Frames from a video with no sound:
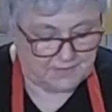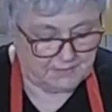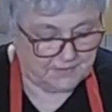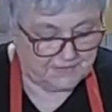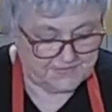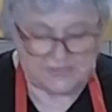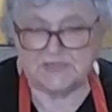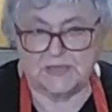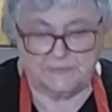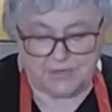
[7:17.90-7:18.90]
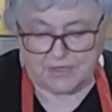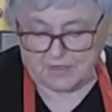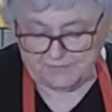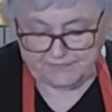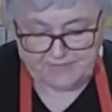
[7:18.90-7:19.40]
muffin to save my
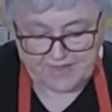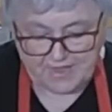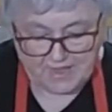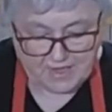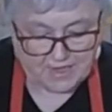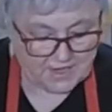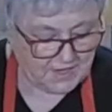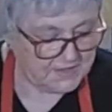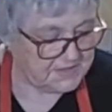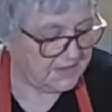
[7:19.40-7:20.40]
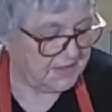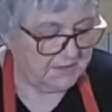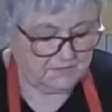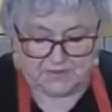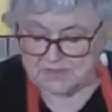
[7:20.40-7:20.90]
life. And I
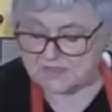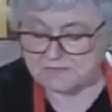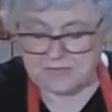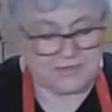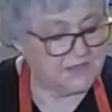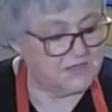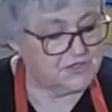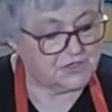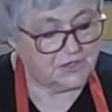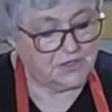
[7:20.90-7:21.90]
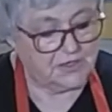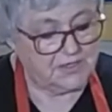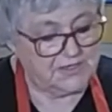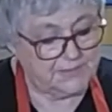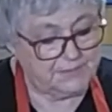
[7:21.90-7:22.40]
went to manage a little